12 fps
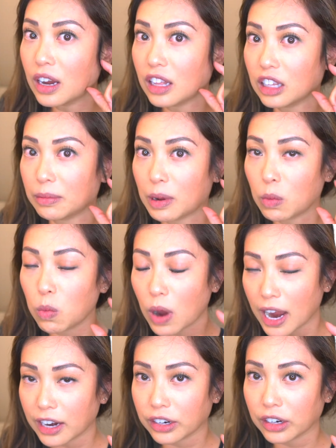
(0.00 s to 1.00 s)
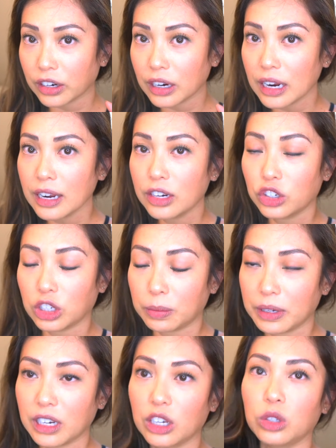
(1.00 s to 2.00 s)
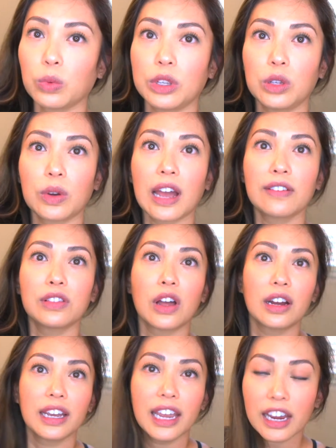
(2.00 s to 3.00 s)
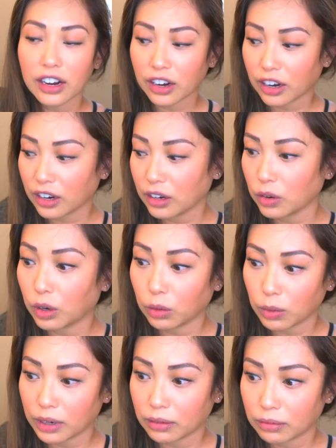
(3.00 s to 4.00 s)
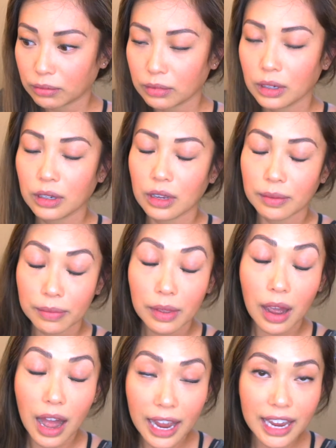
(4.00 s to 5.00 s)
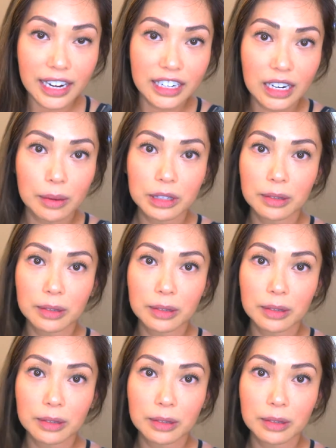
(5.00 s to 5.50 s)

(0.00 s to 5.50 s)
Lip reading: a little bit wider, just because when you have long hair, or when I ended up